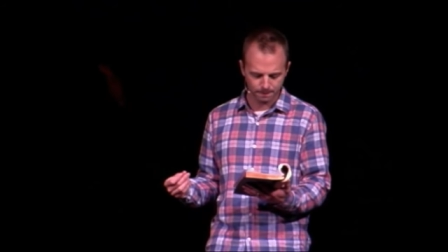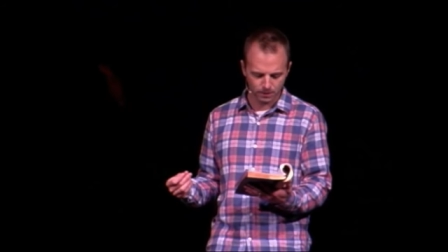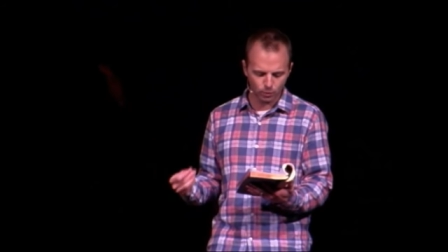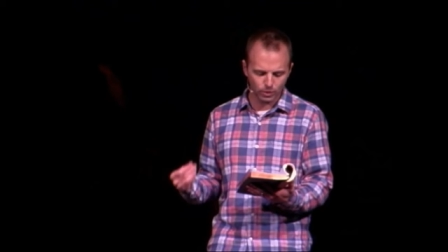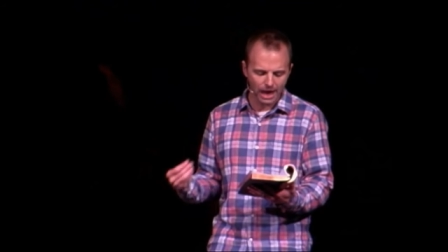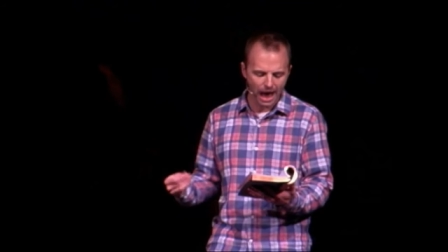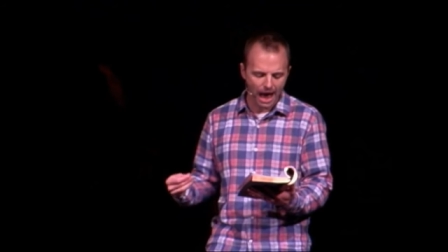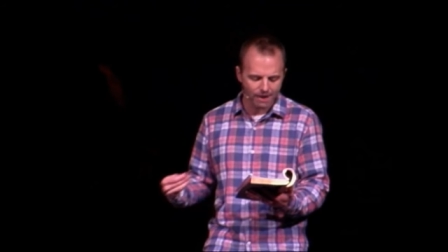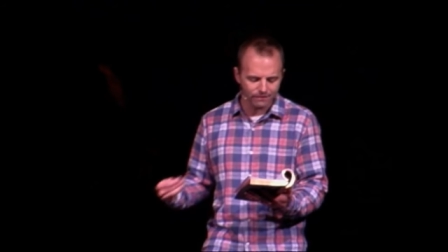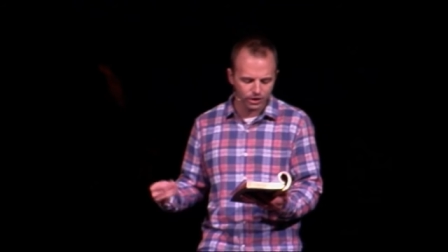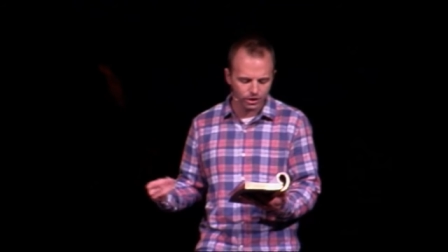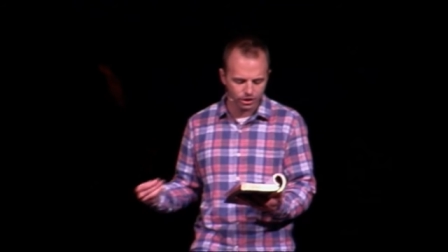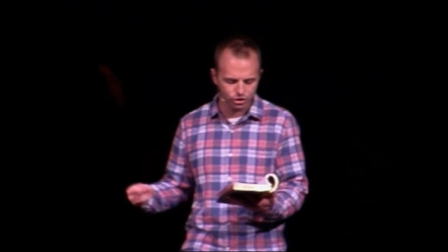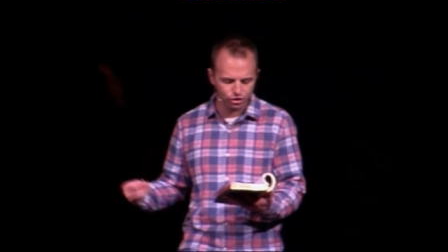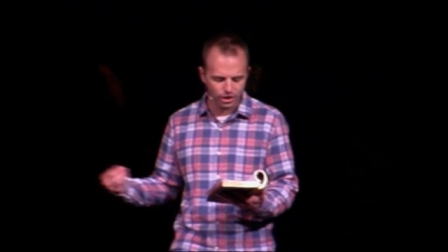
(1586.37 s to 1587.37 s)
We have a
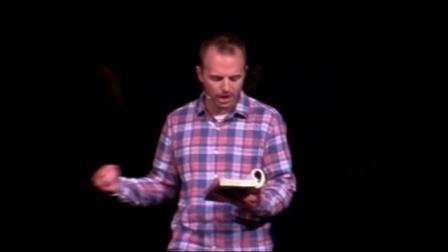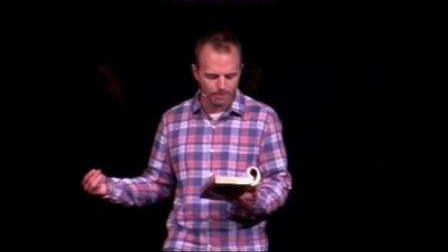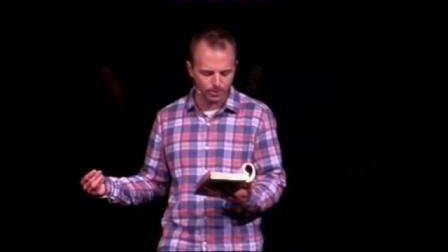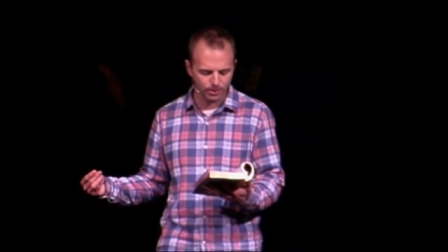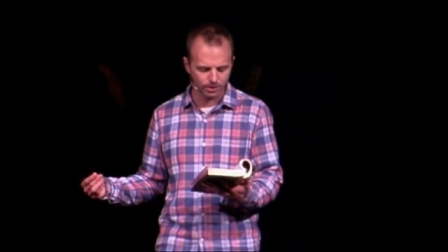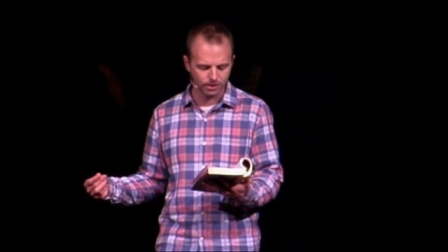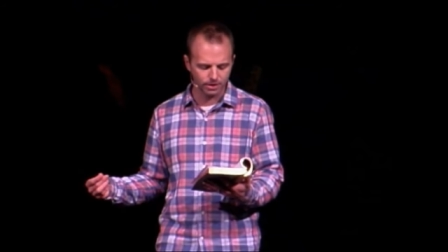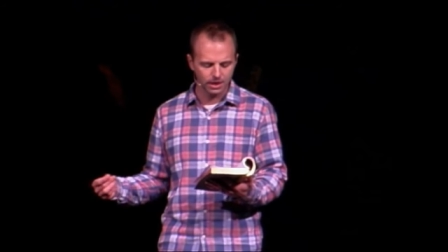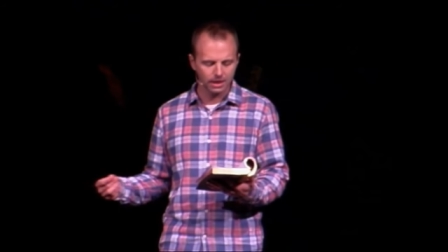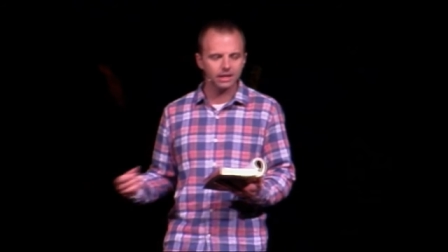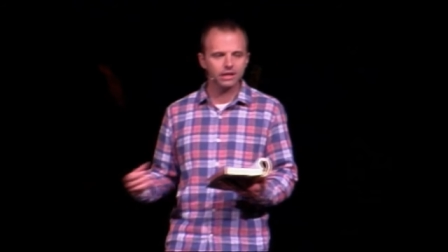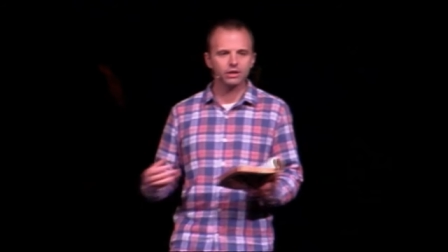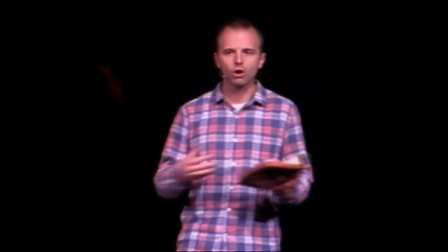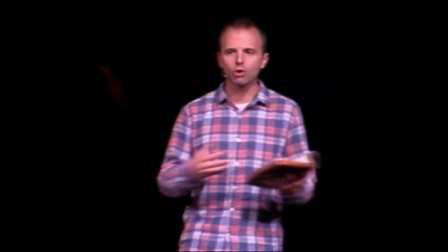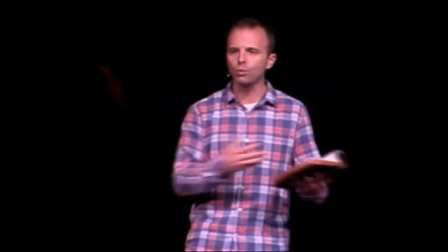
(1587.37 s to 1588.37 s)
good shepherd.
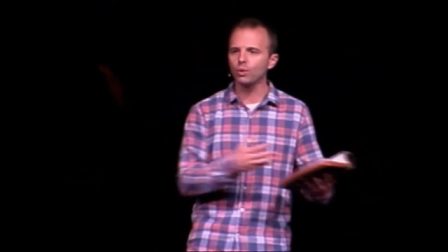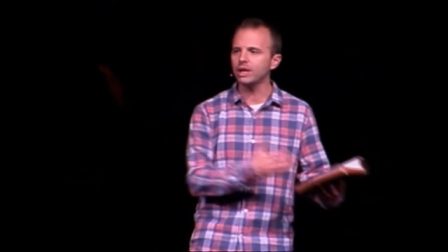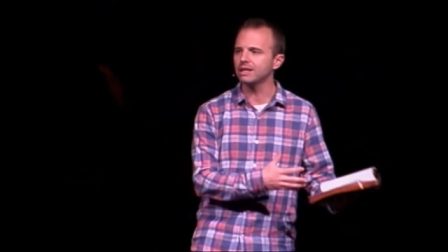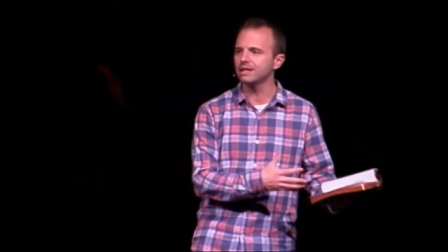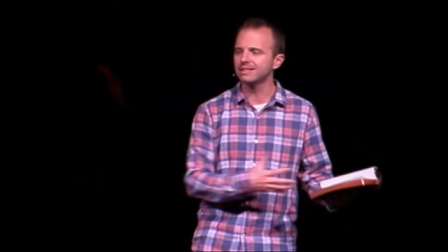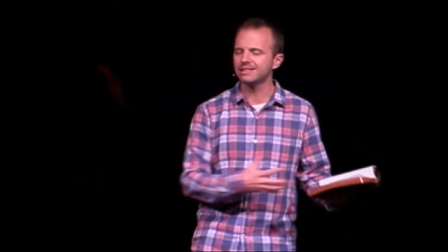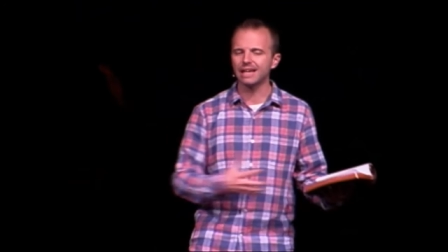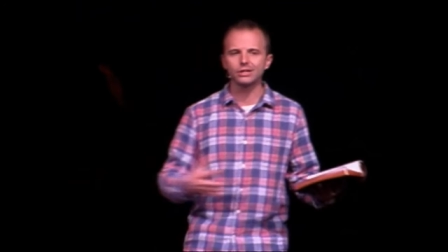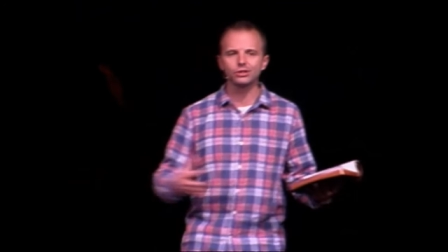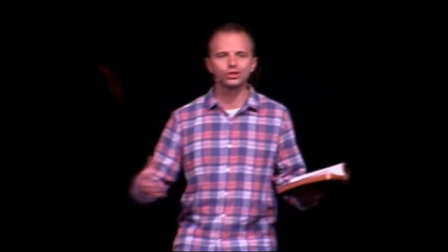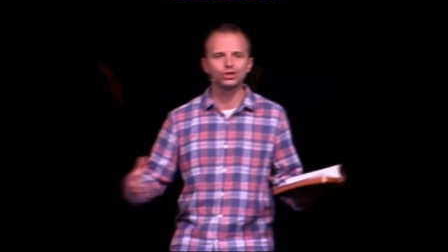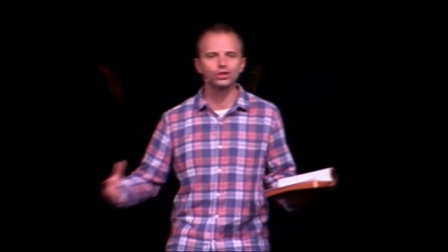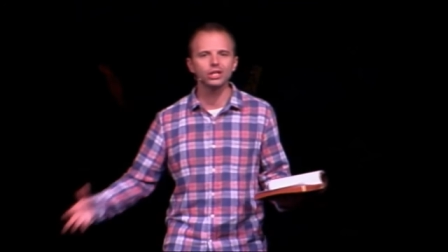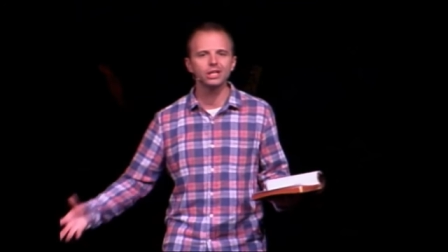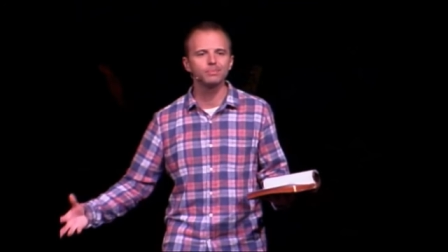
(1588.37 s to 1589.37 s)
In our weakness as
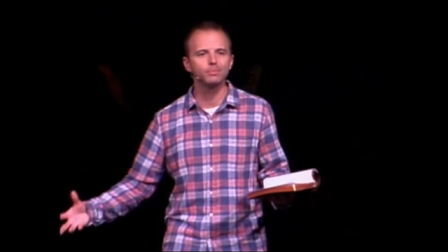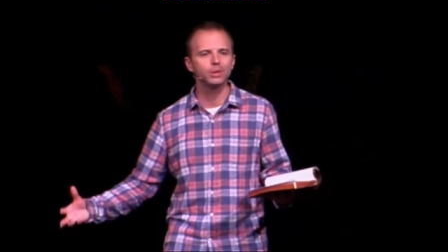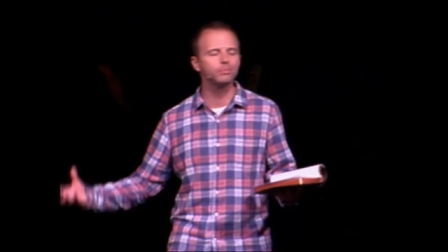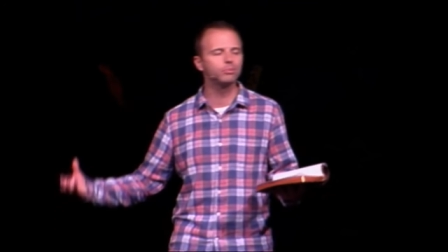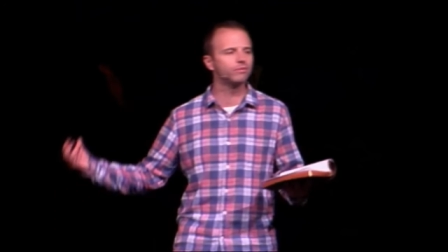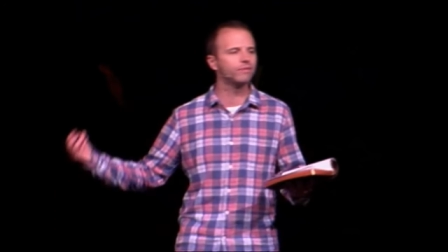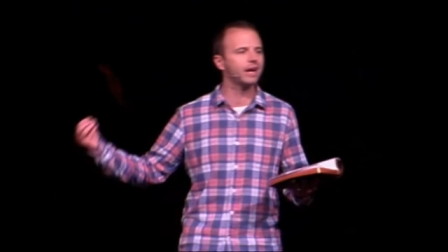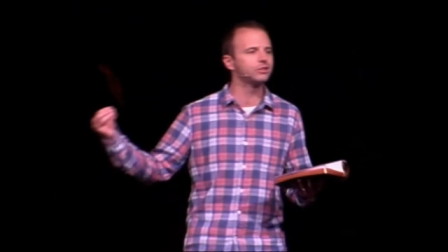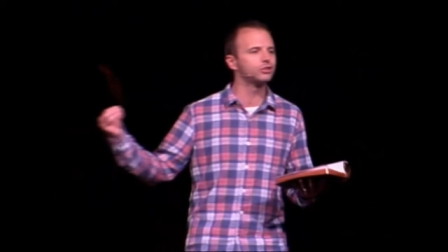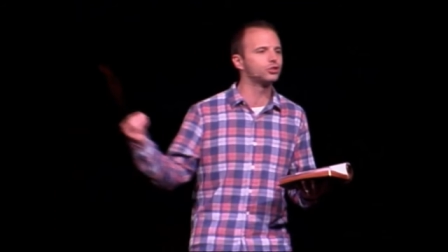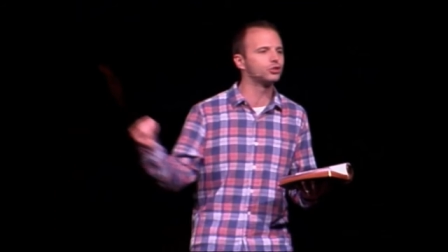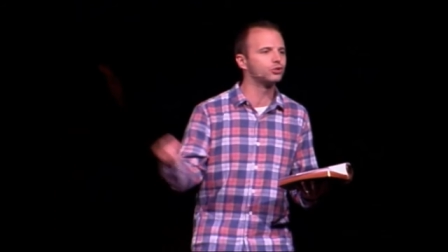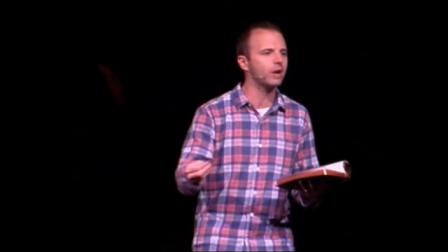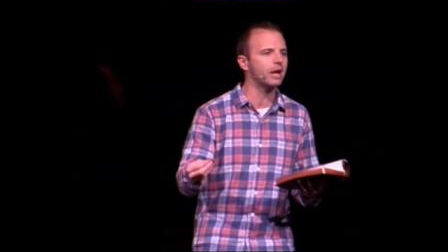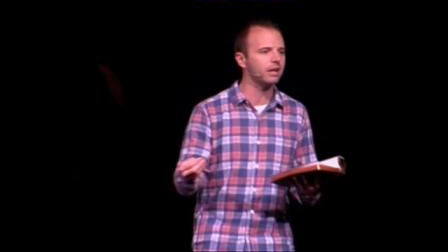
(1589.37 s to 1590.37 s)
sheep, he provides
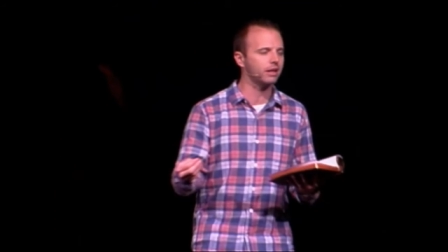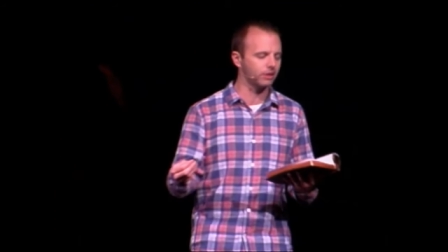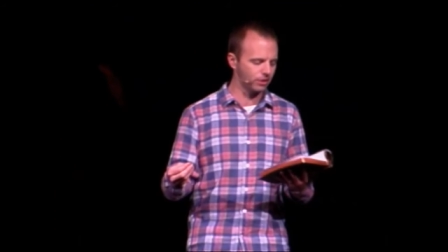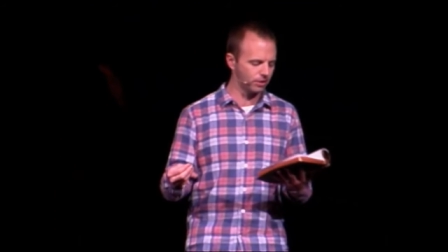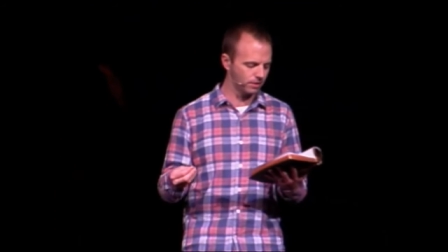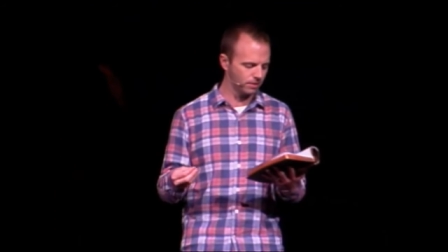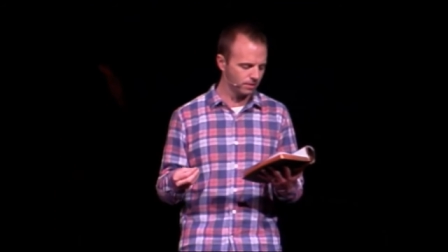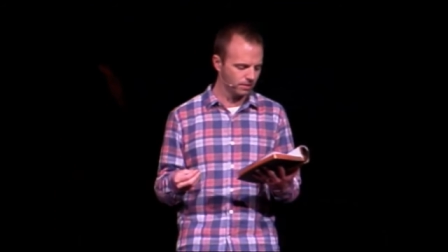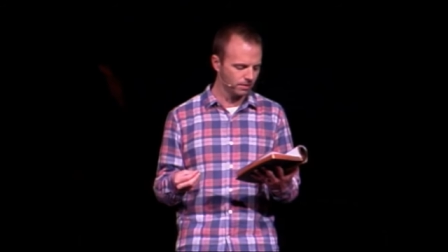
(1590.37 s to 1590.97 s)
strength.